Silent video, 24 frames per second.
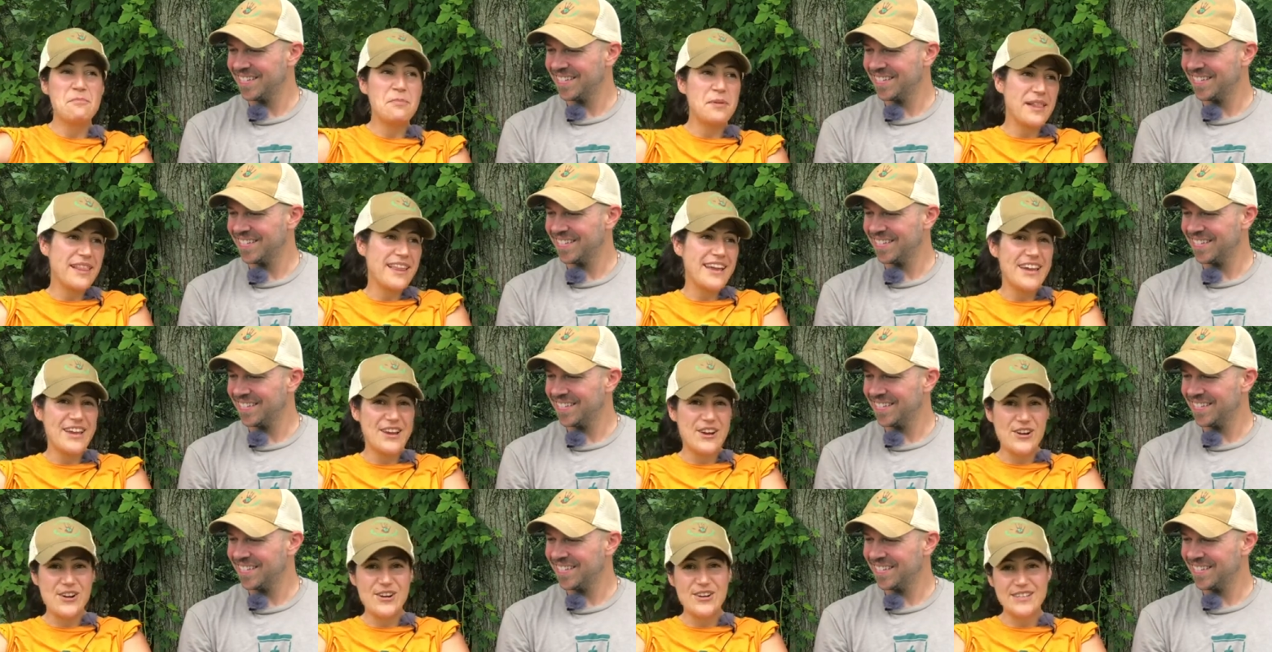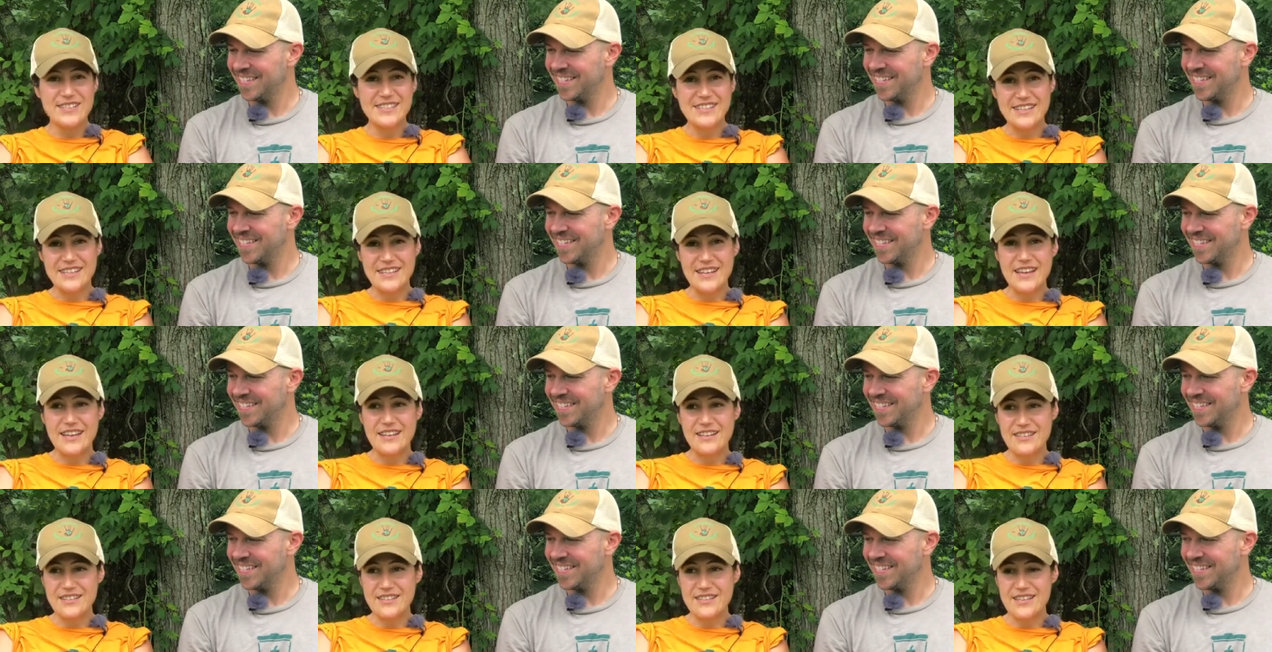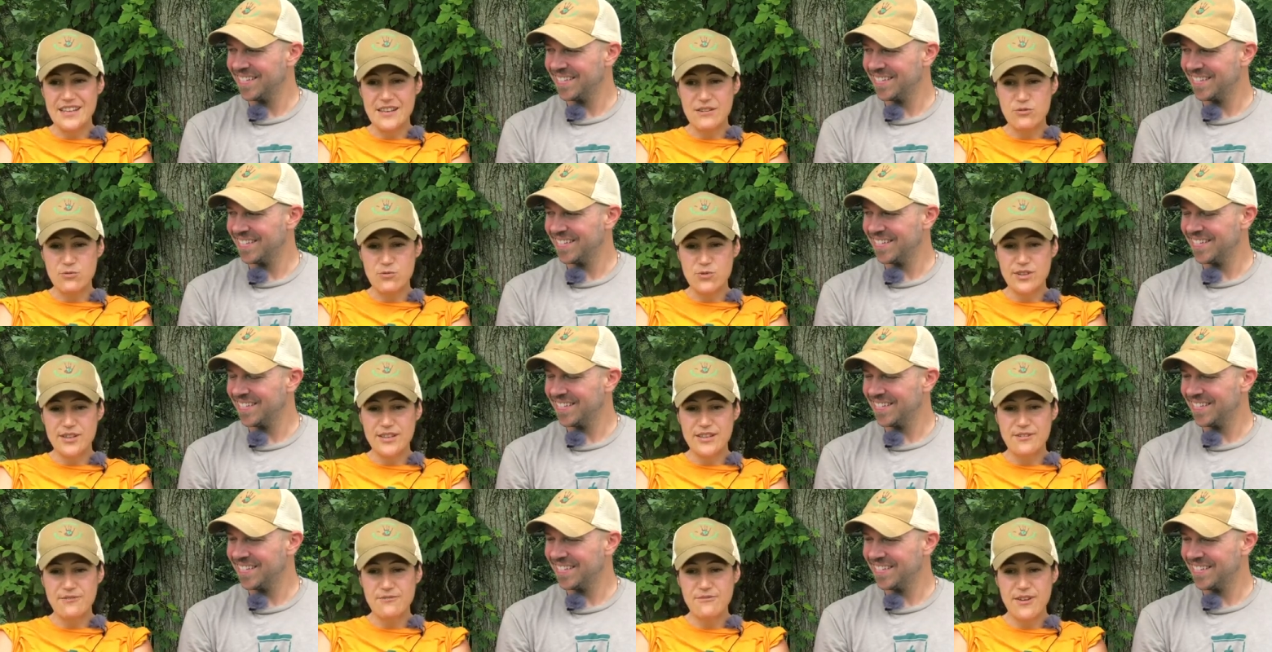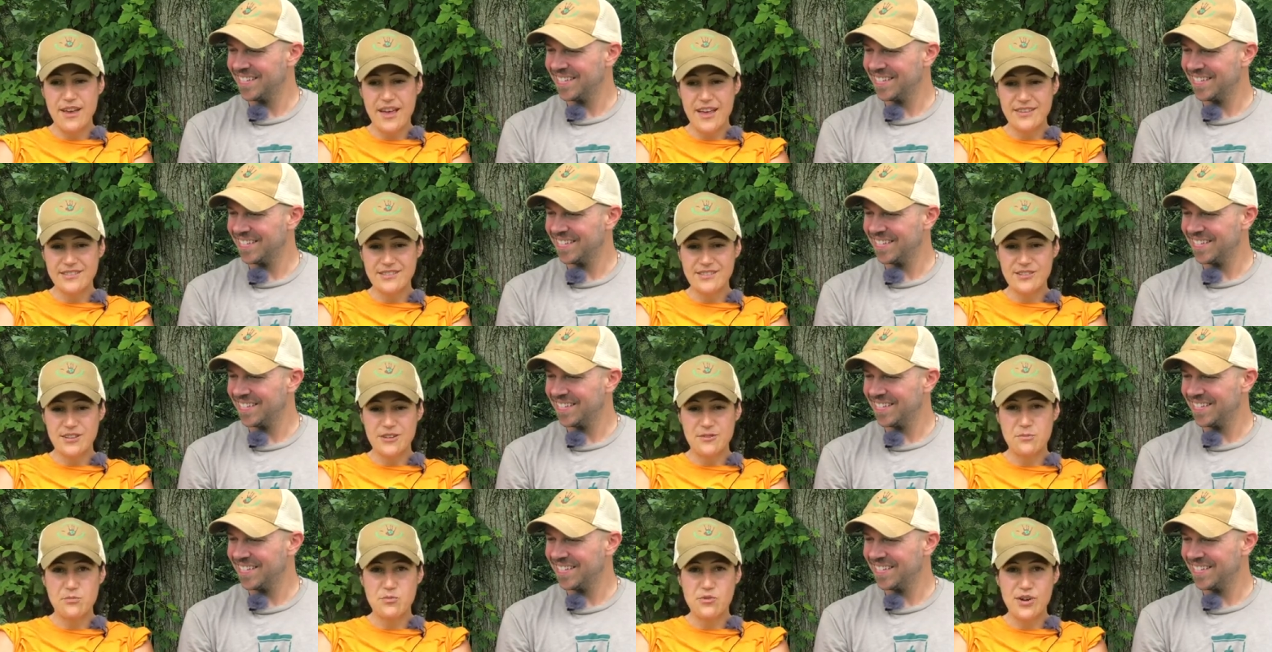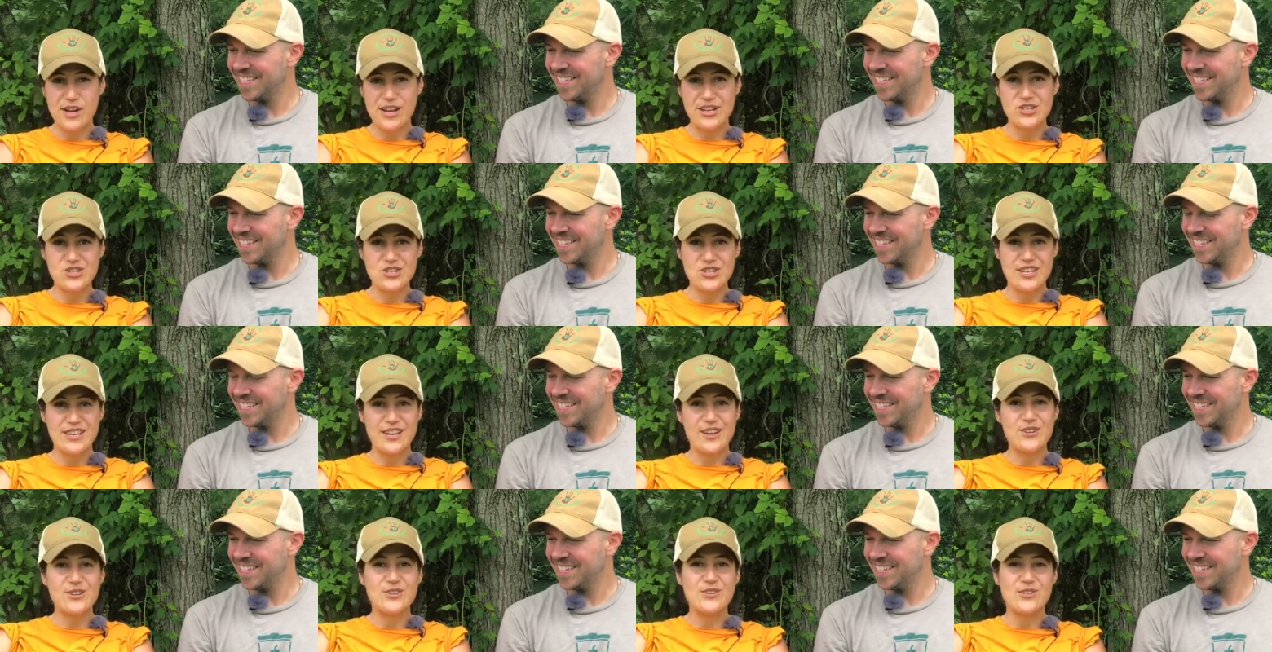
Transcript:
Speaker 1: players and, and, and really fast start branching out